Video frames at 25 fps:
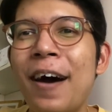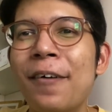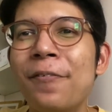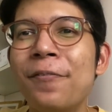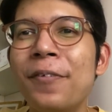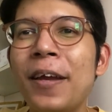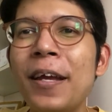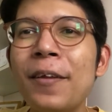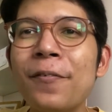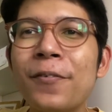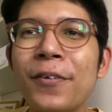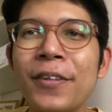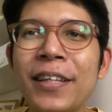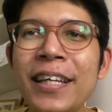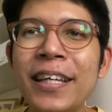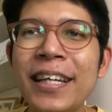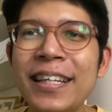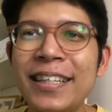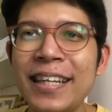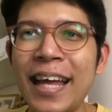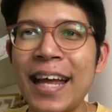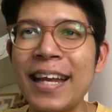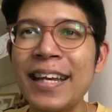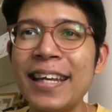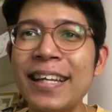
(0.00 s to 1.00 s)
faithfully
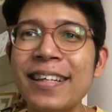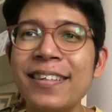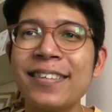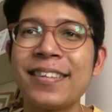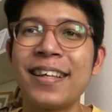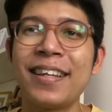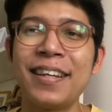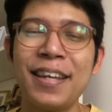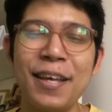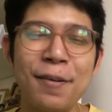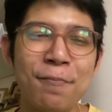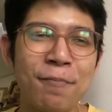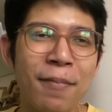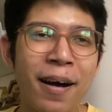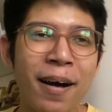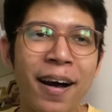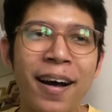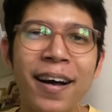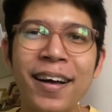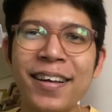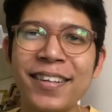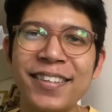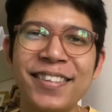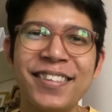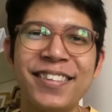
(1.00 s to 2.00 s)
attending Sunday
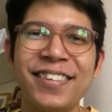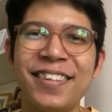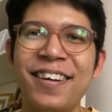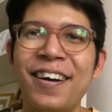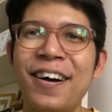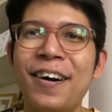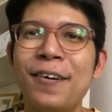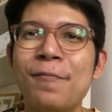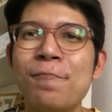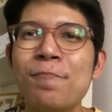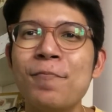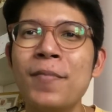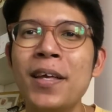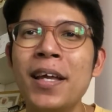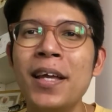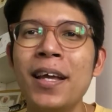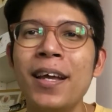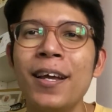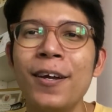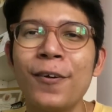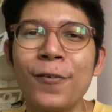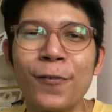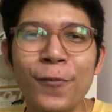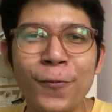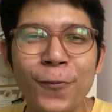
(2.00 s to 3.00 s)
Mass, having
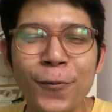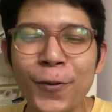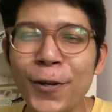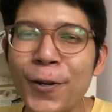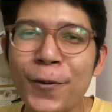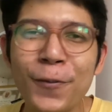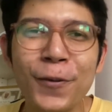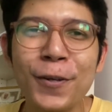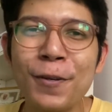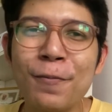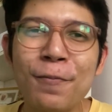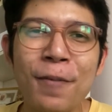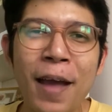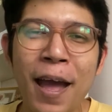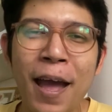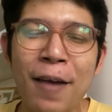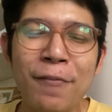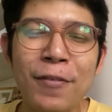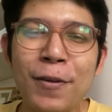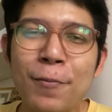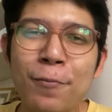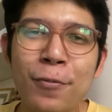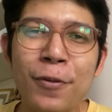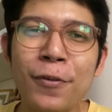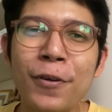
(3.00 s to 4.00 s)

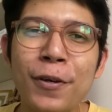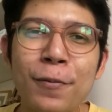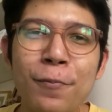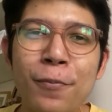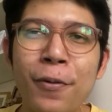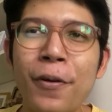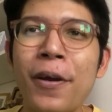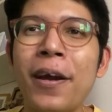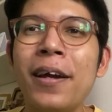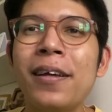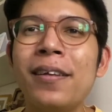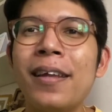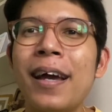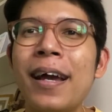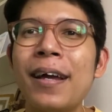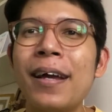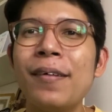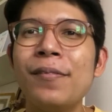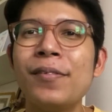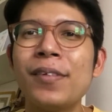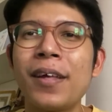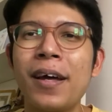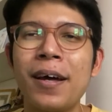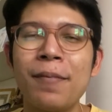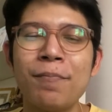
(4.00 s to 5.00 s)
frequent prayer lives,